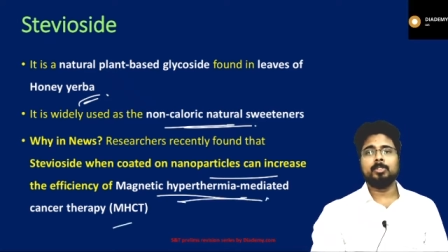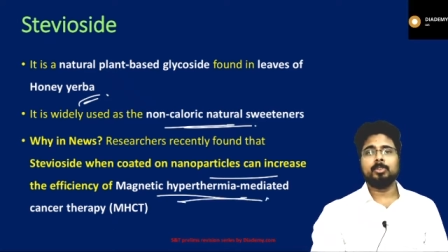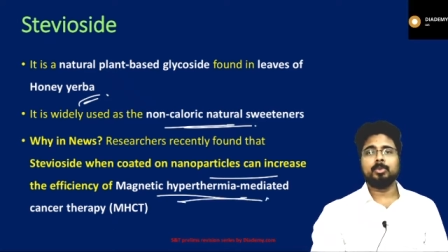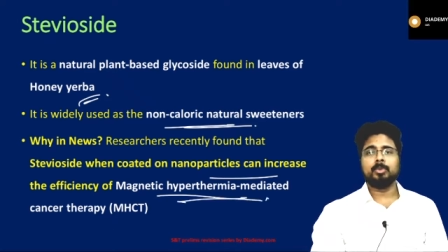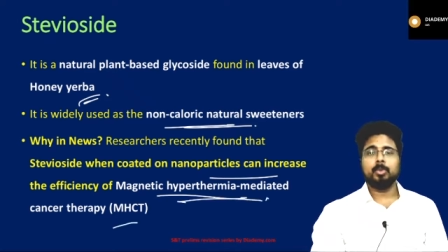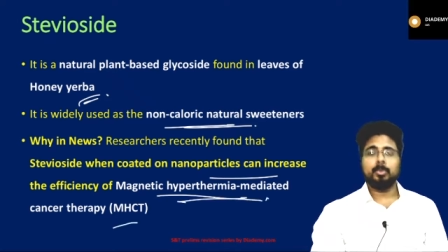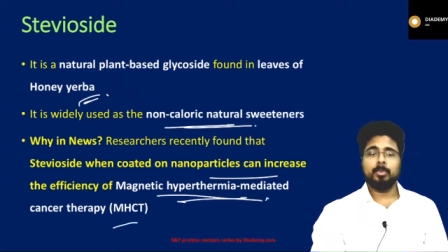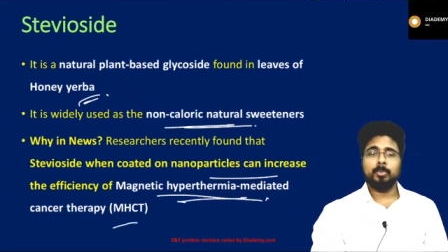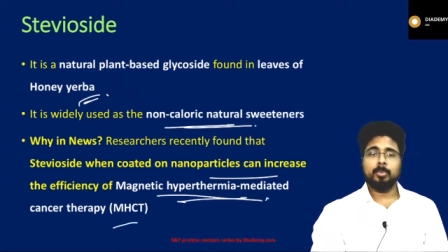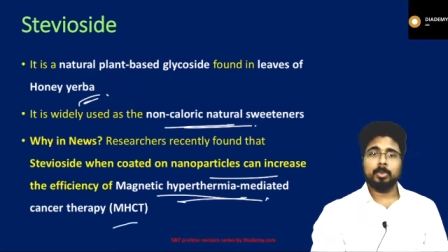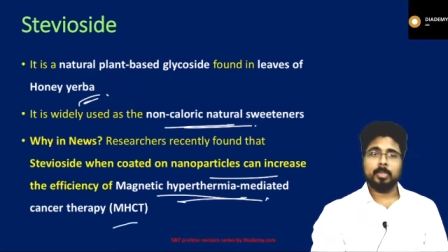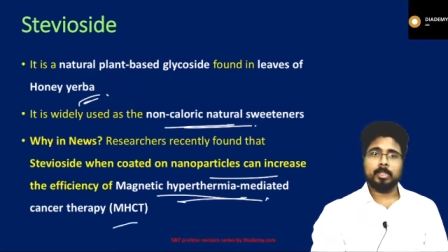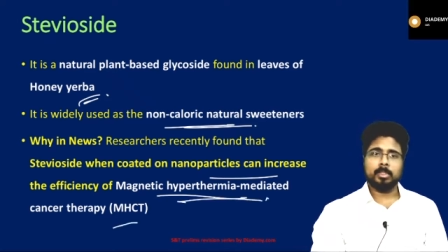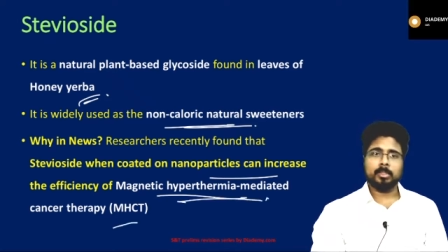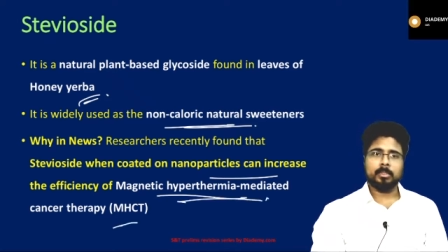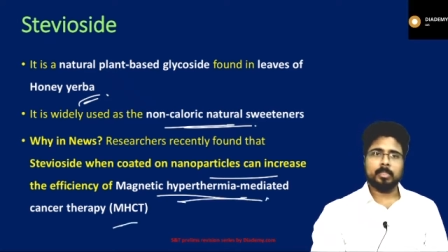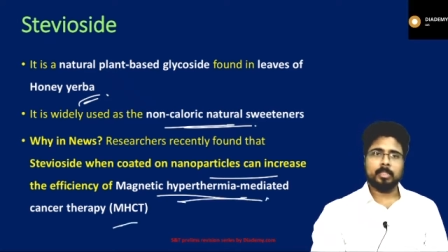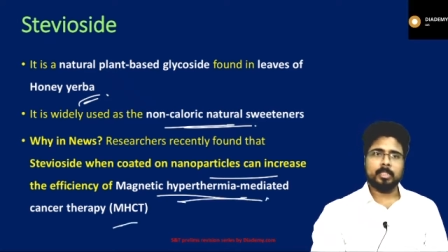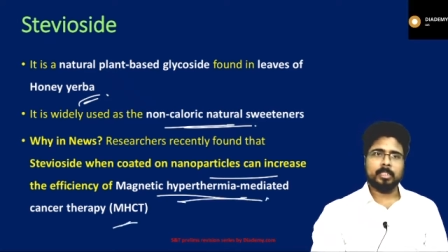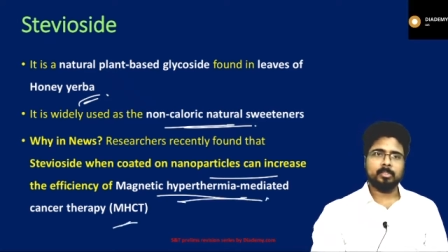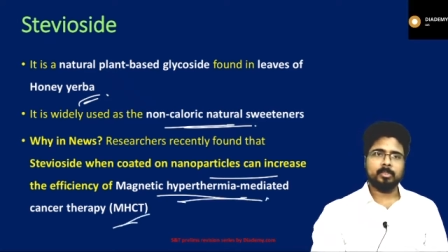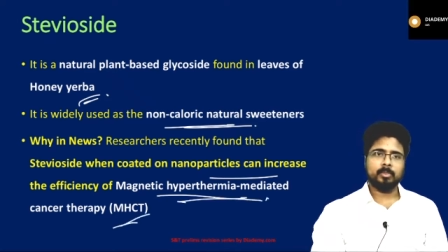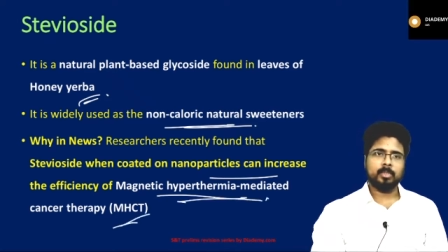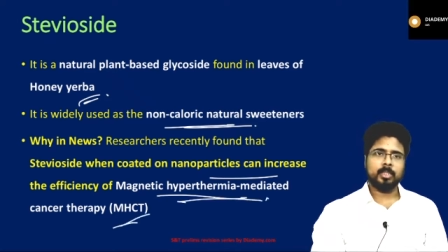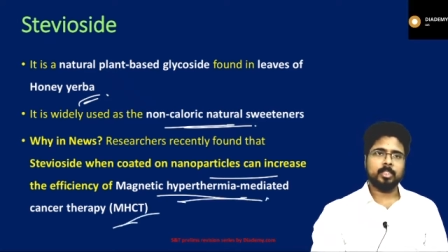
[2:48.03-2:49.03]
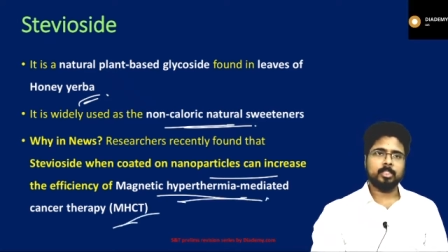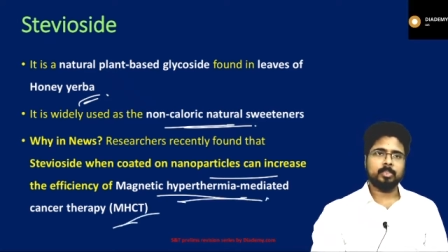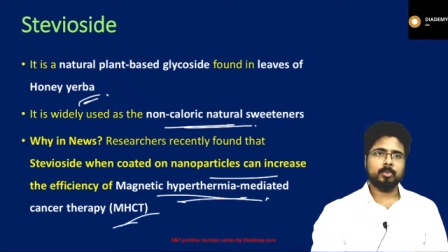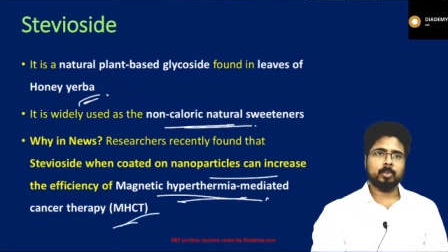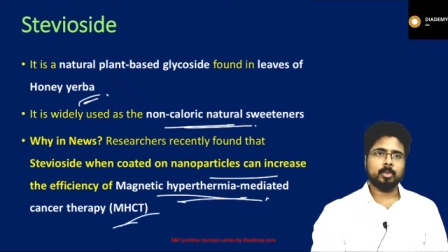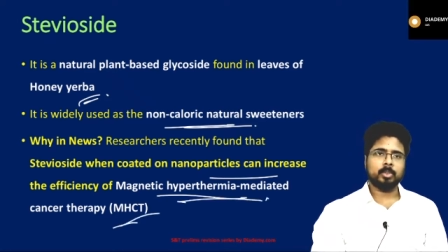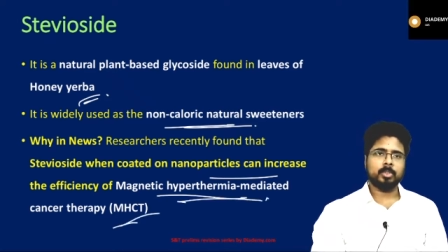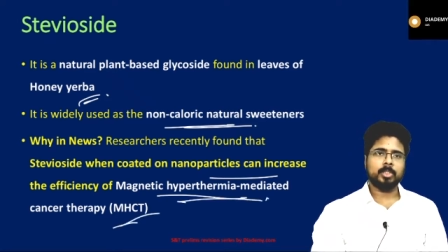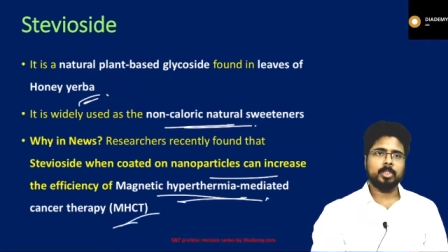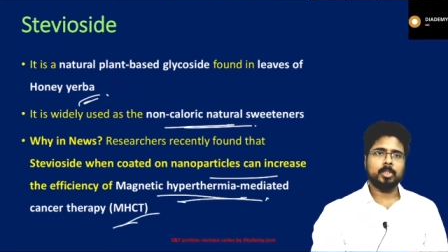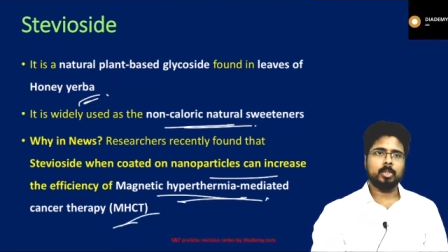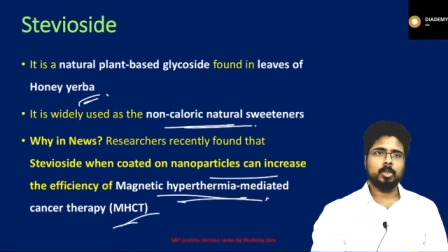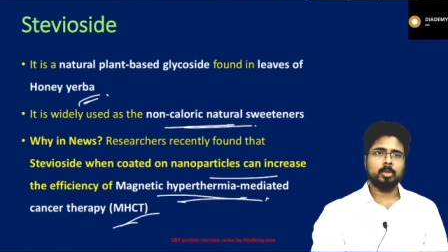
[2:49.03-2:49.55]
So this, that's why this
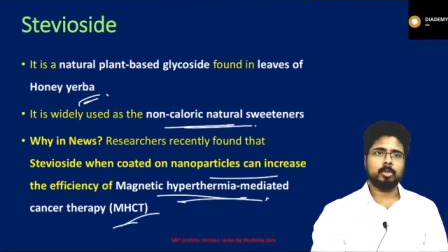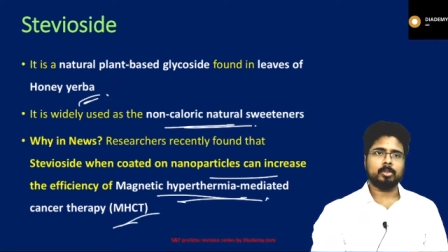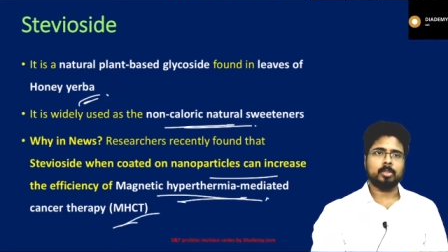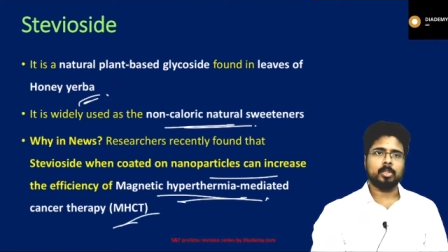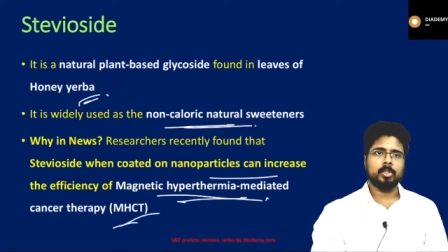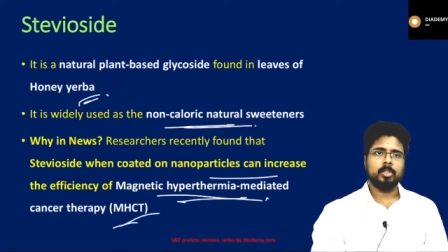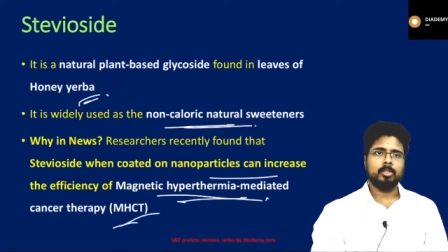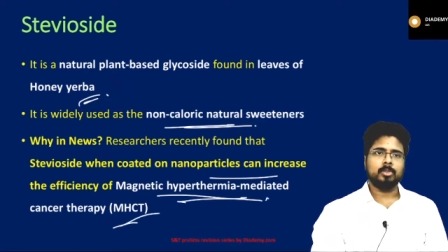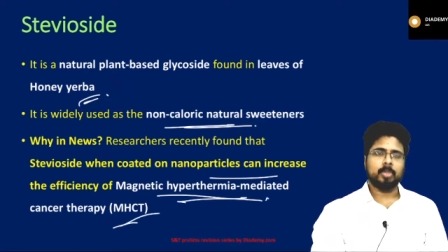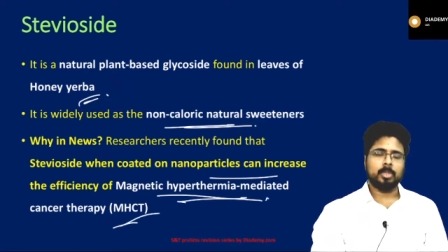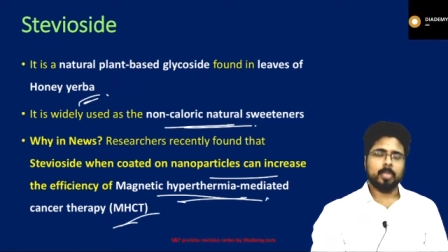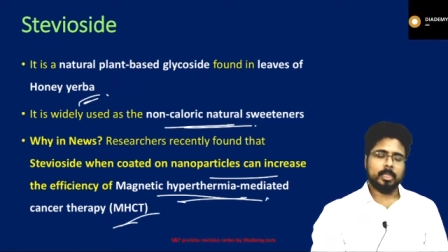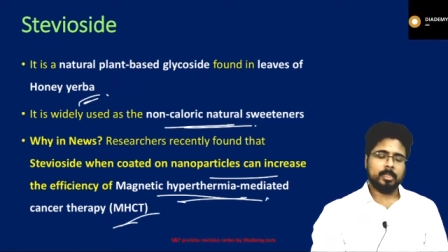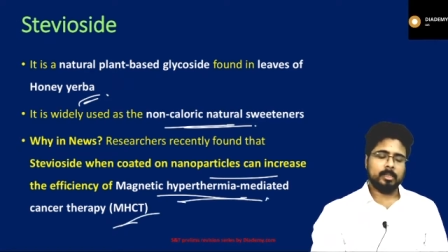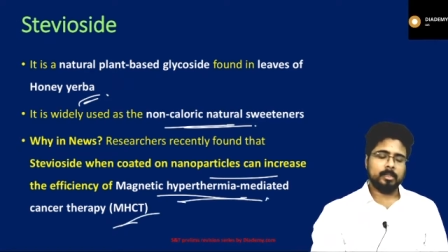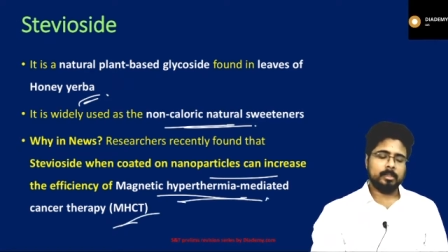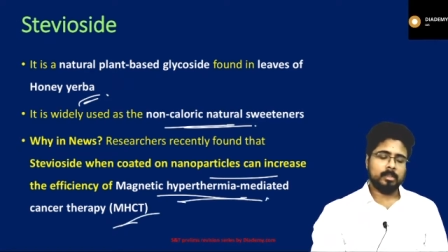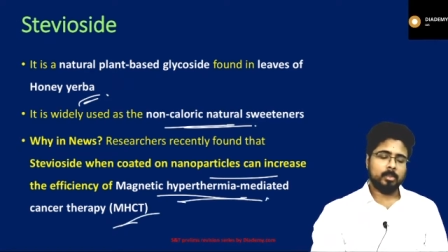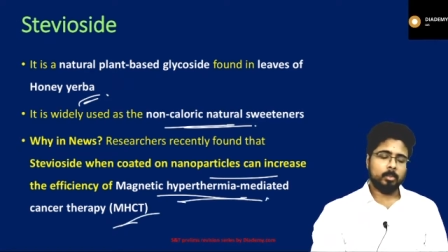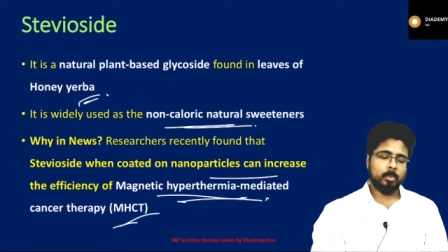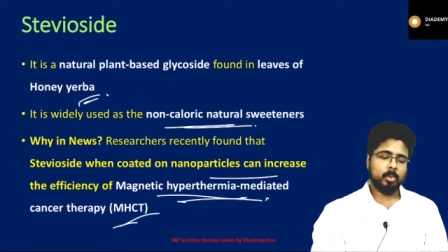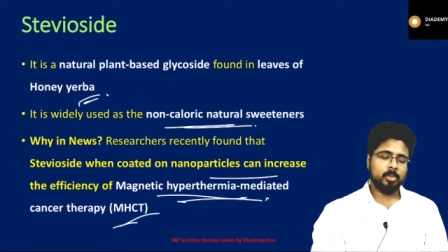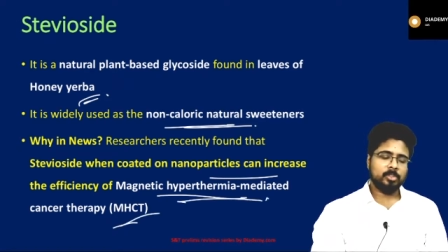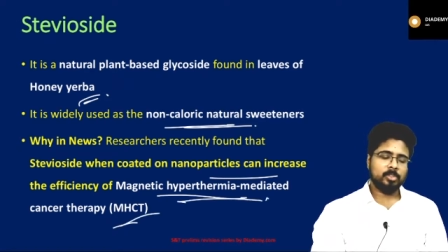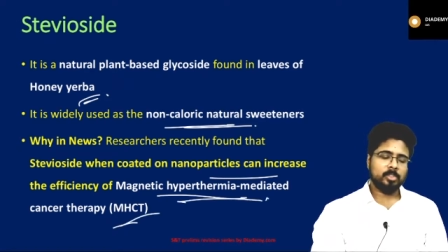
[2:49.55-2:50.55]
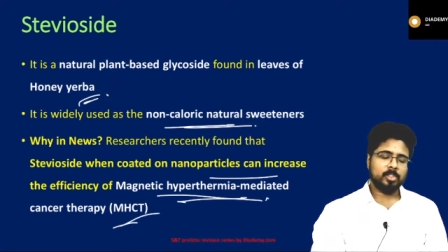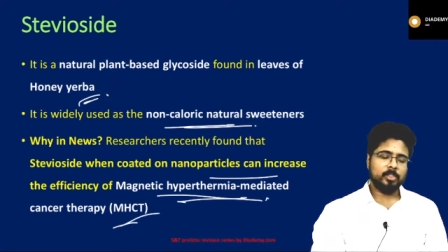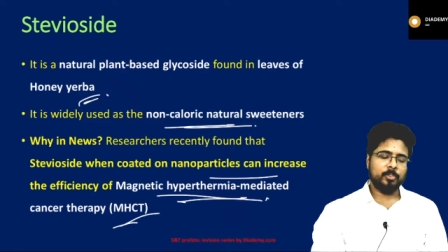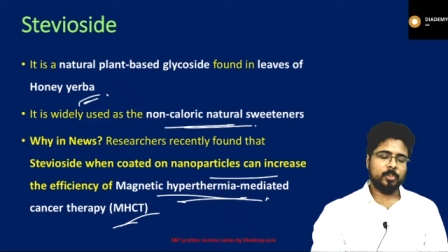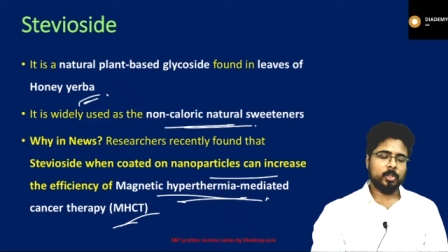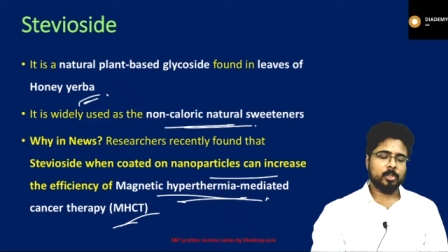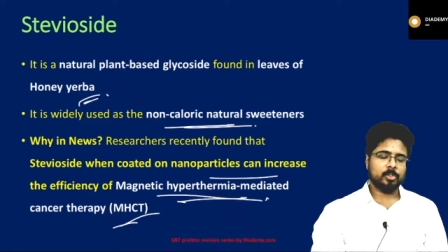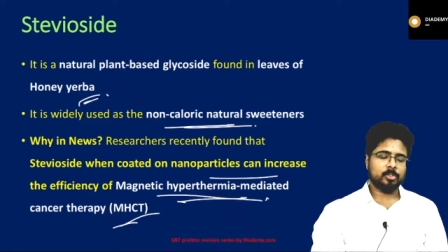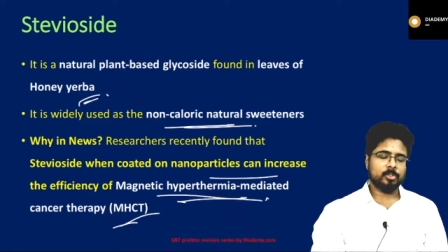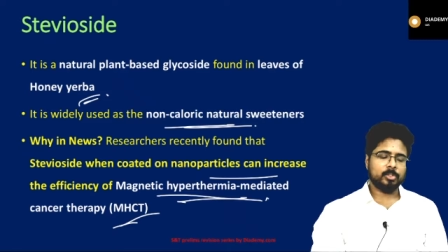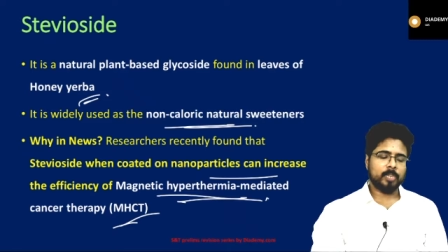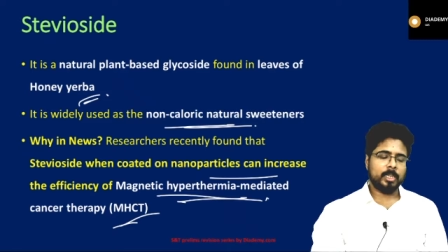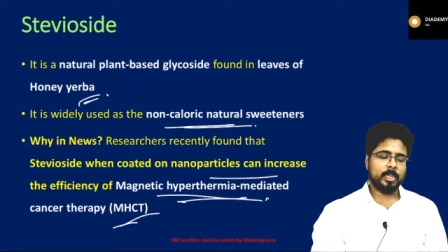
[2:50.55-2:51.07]
was in use. That is about
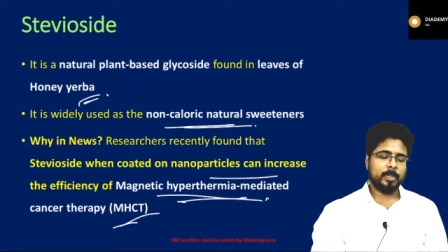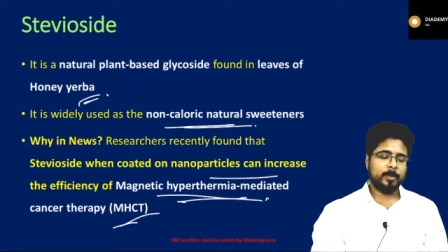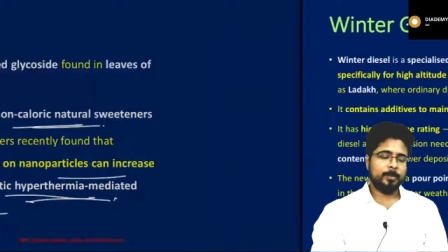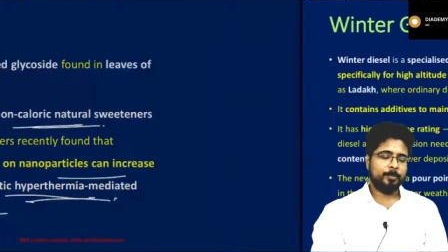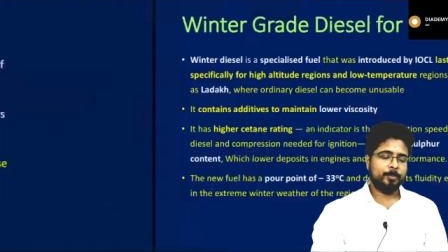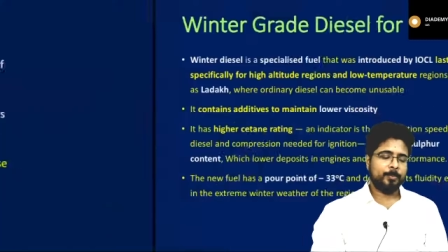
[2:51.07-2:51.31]
stevioside.